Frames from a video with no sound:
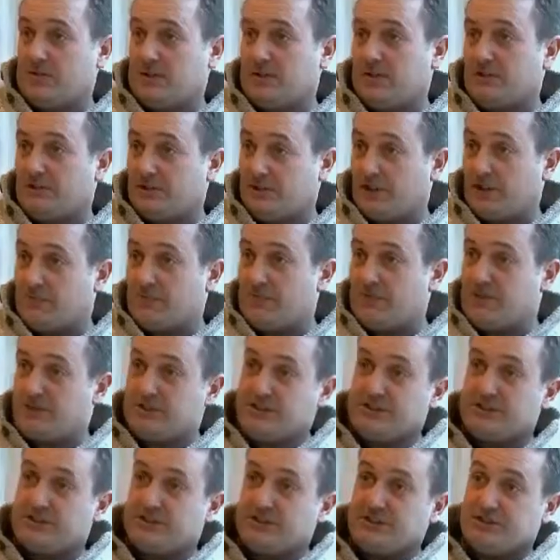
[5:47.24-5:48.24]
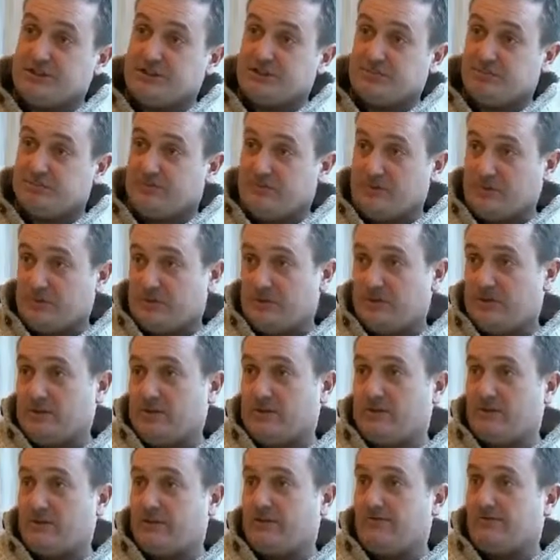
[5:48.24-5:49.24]
after commissioning the system,
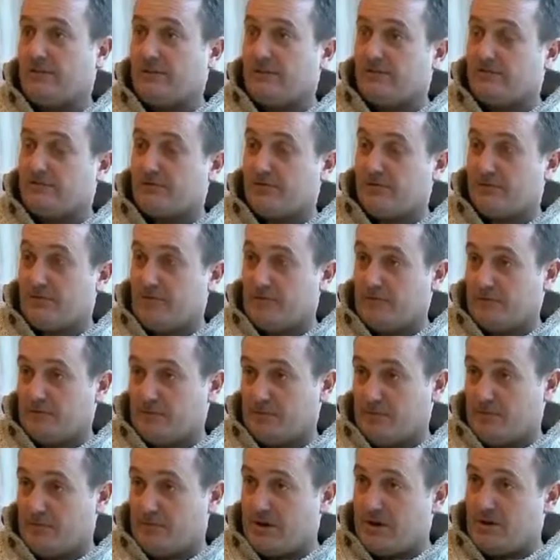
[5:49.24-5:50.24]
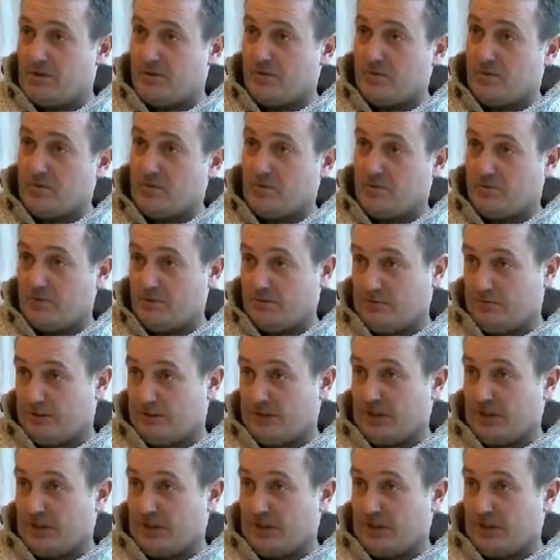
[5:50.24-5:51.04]
I then run through the manual with the